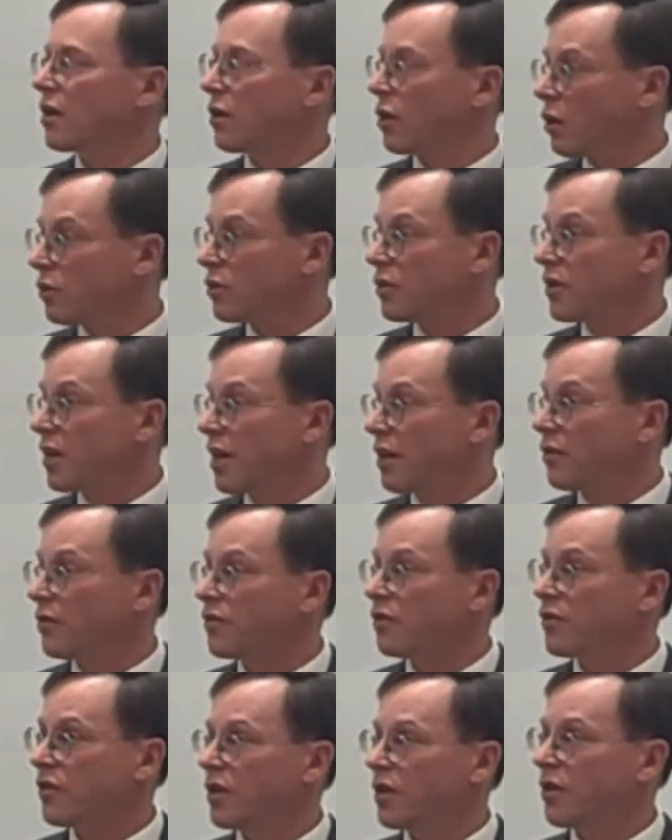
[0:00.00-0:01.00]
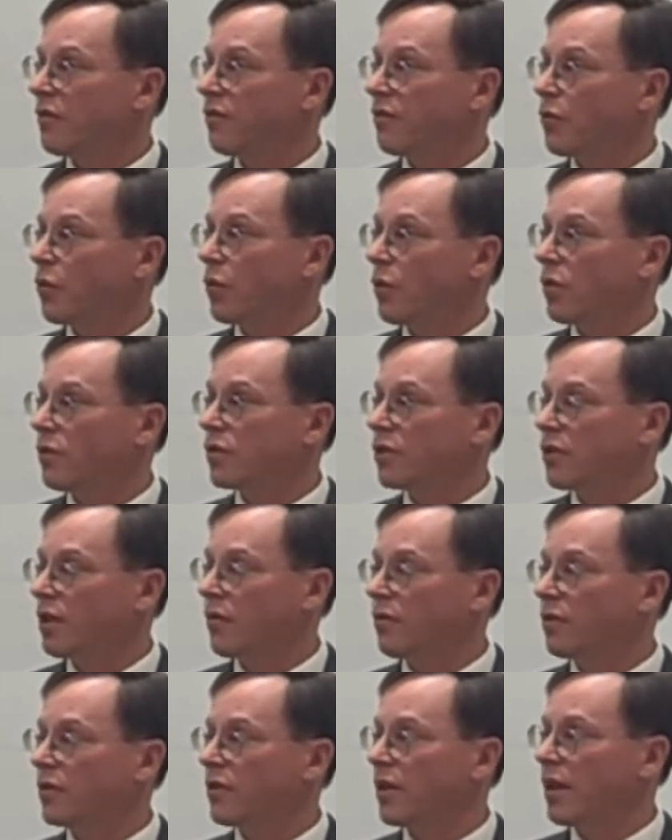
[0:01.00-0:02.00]
closed down the city for
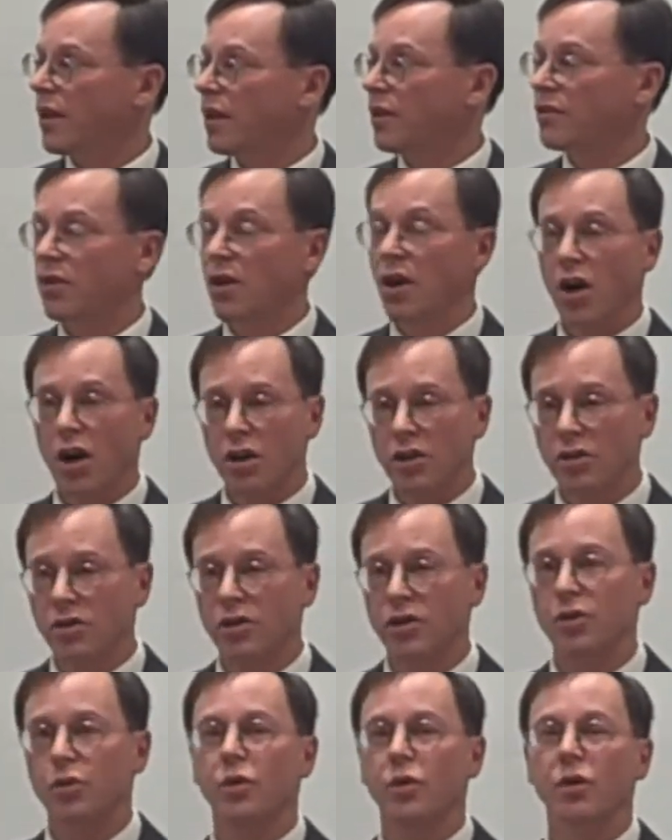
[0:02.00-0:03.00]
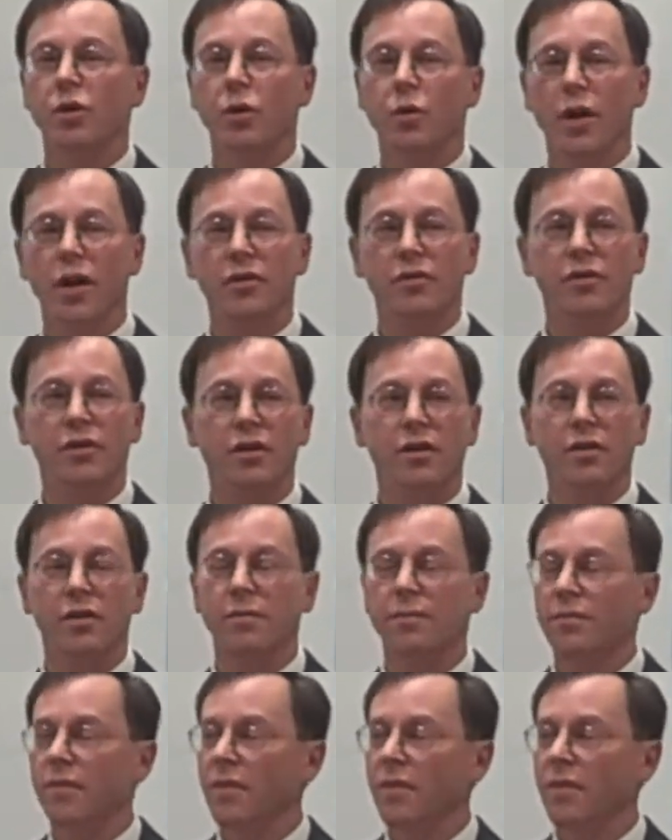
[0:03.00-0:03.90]
several days. Hundreds were arrested.